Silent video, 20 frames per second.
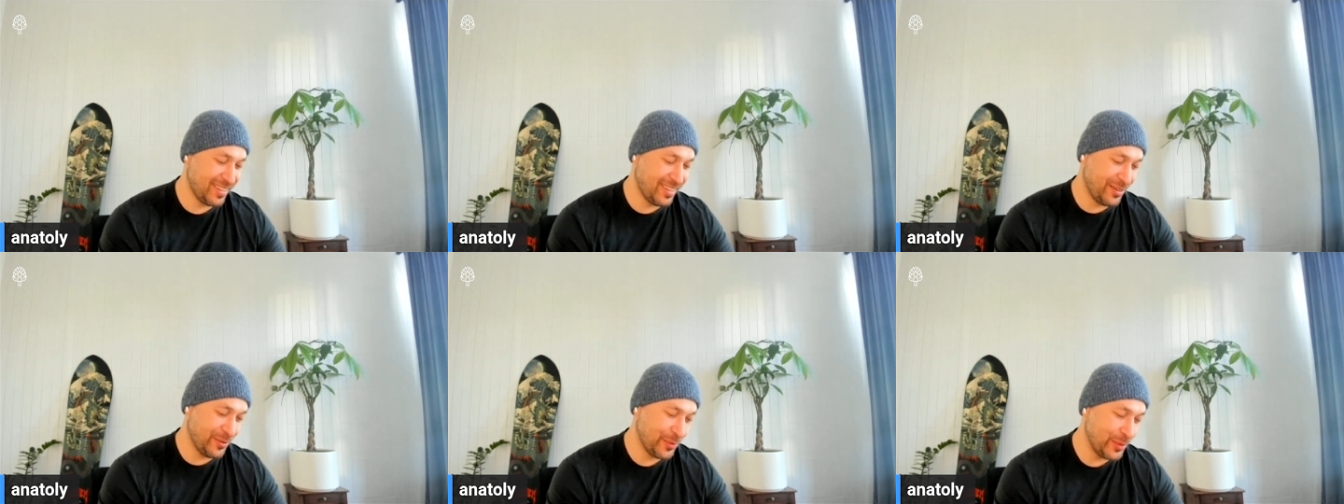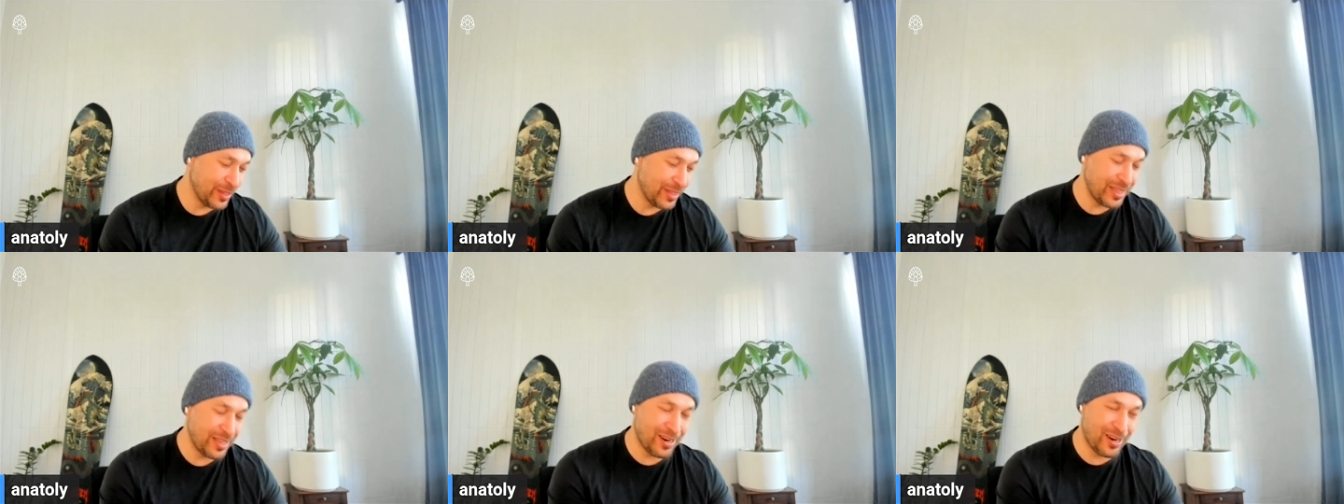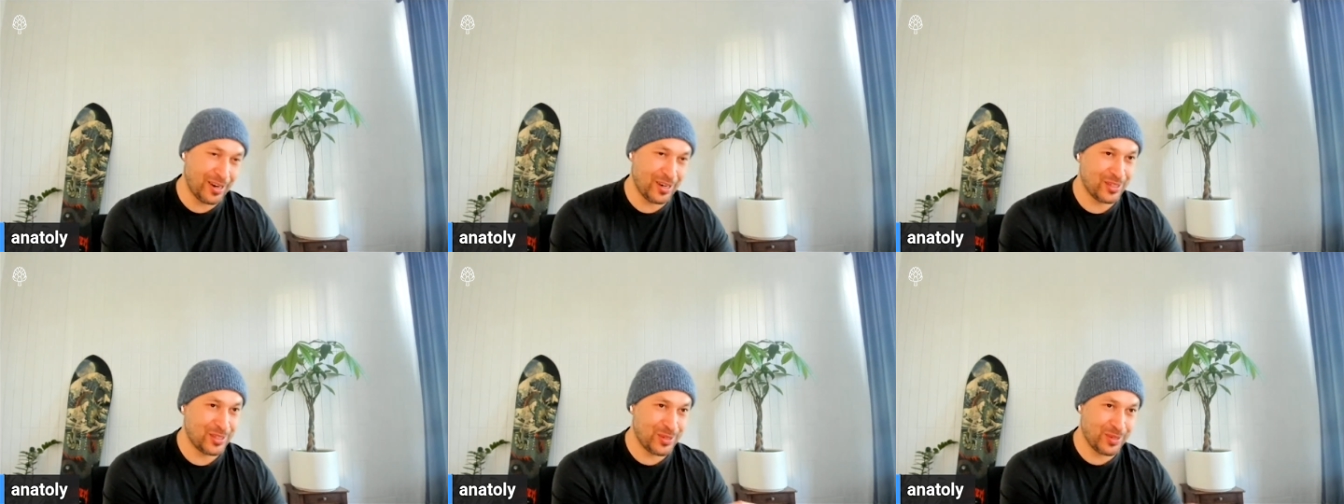really
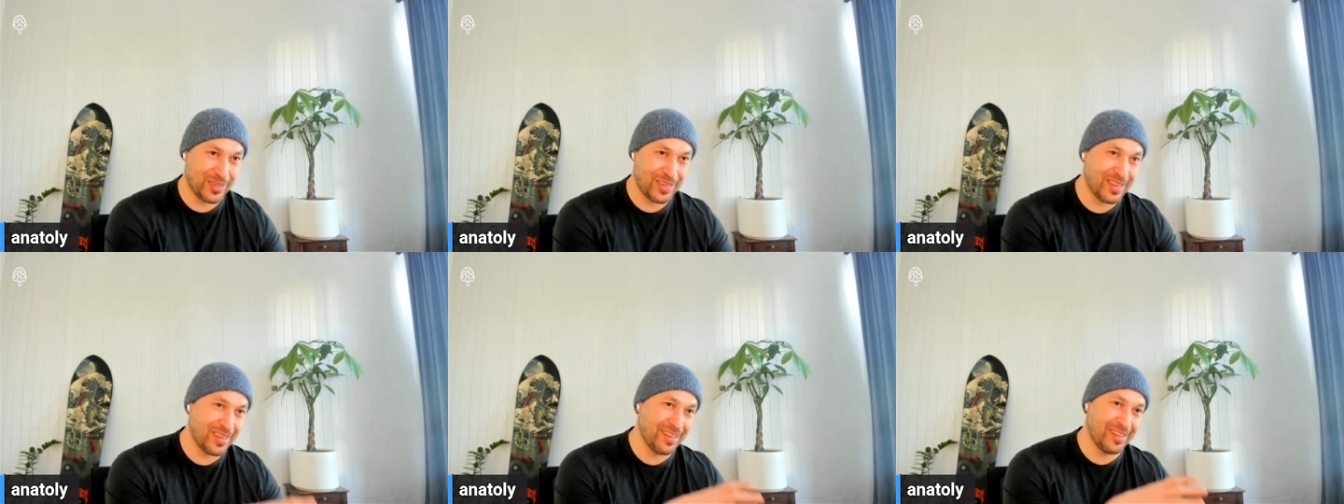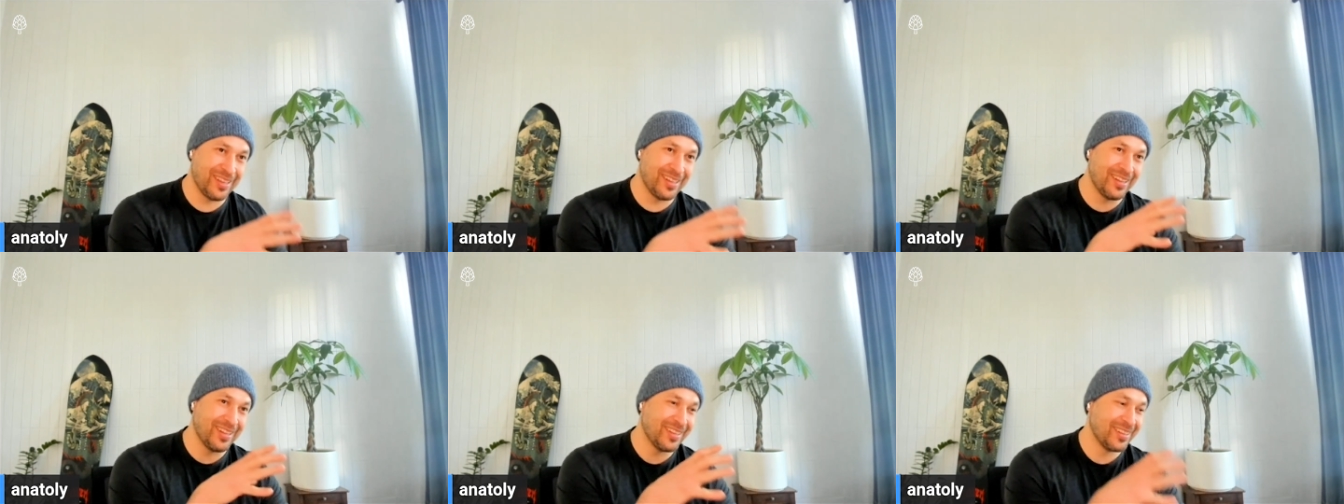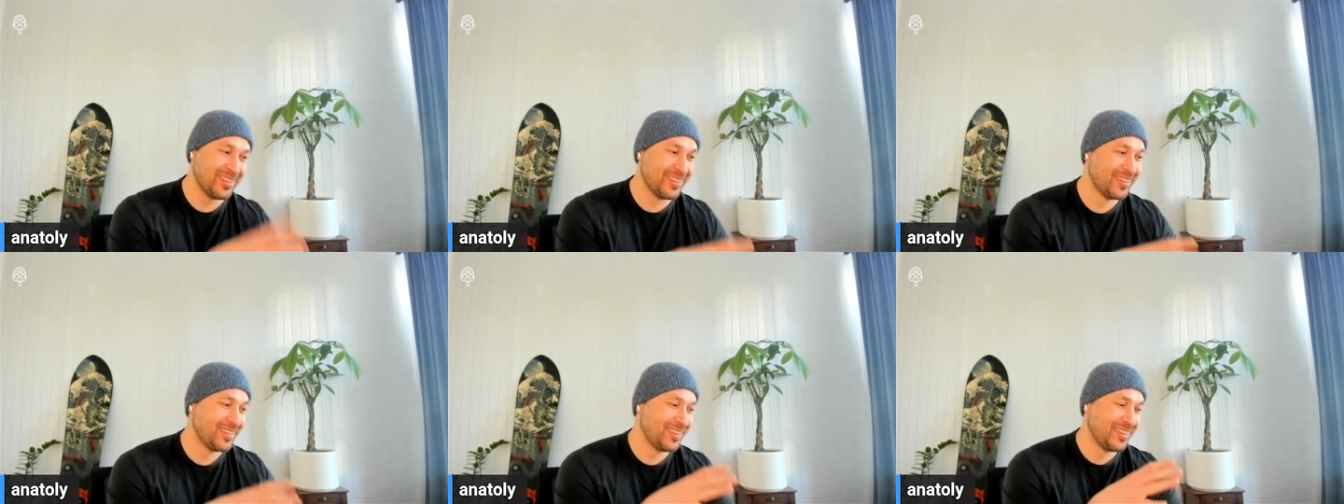hard to
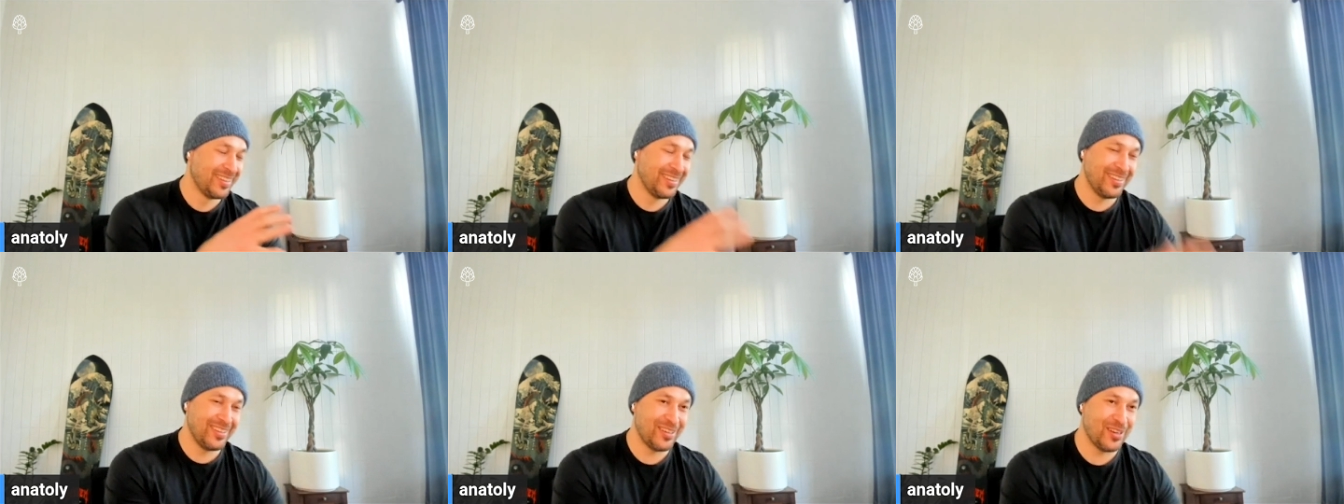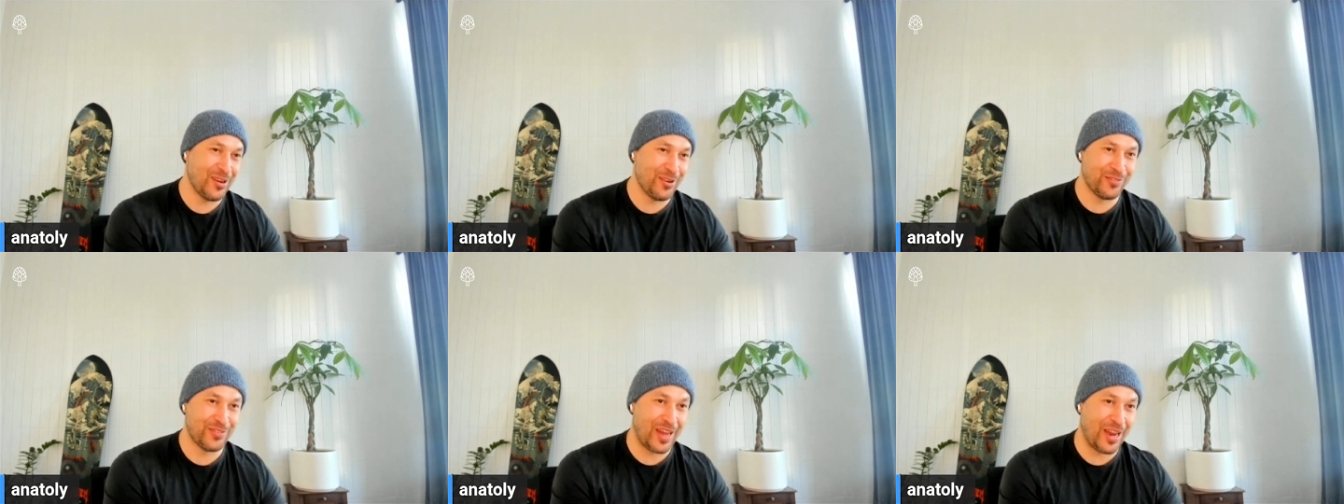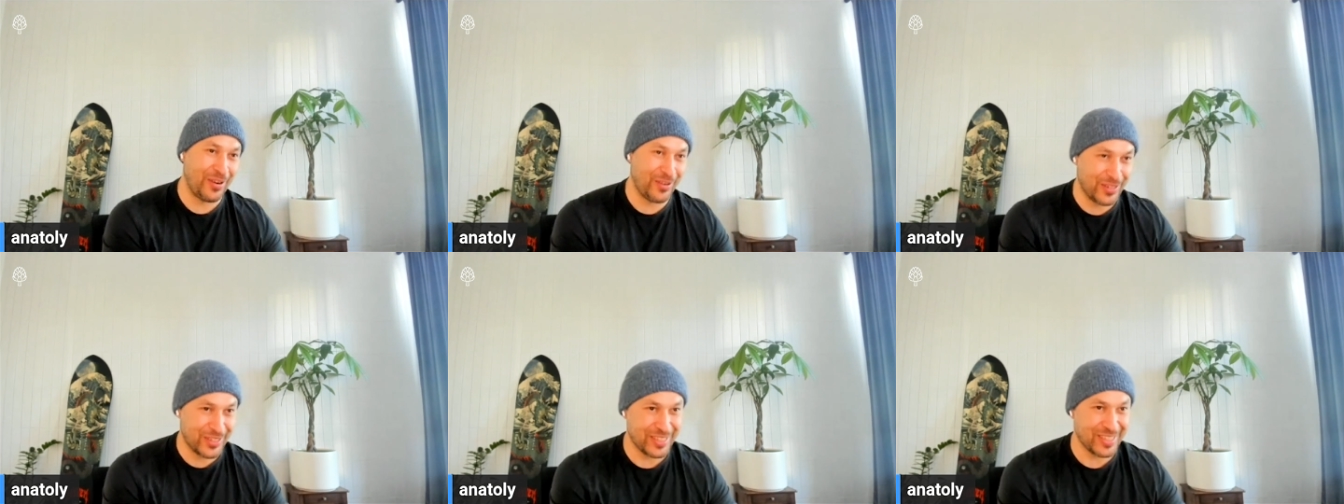kill,
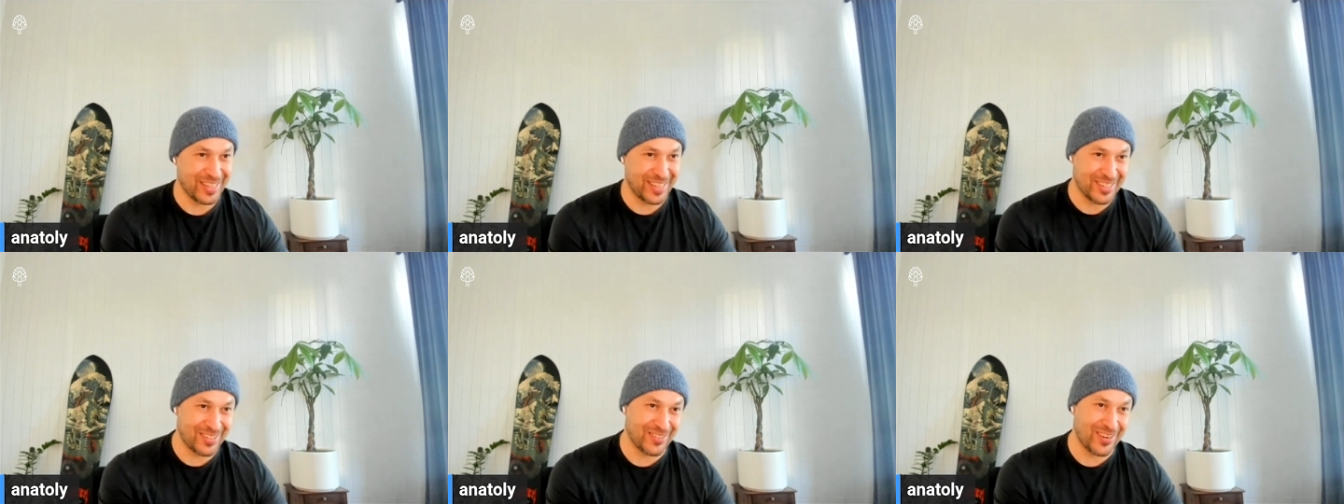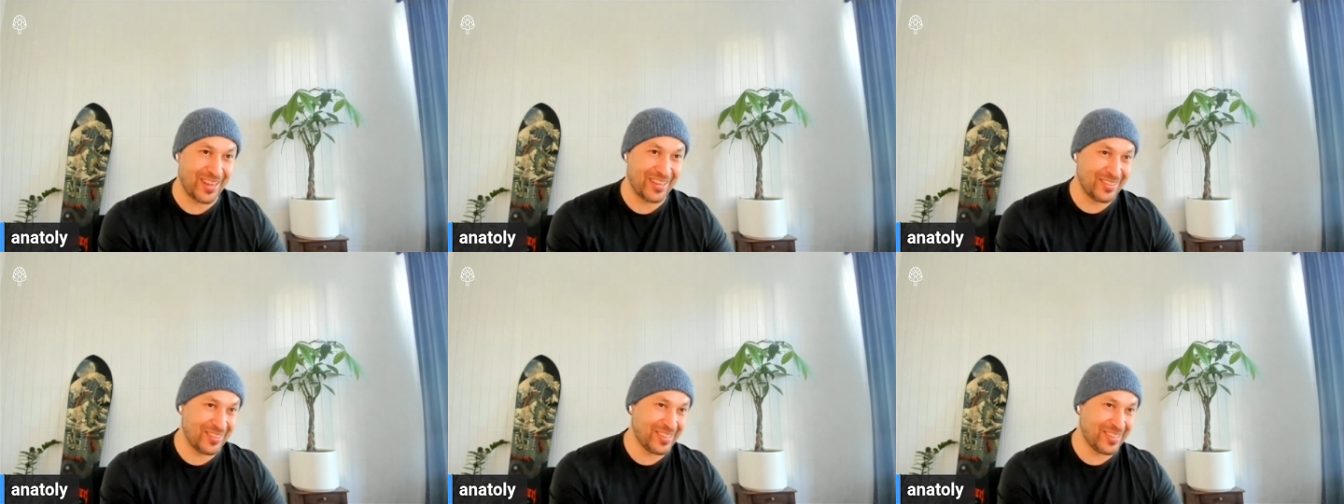viruses, right?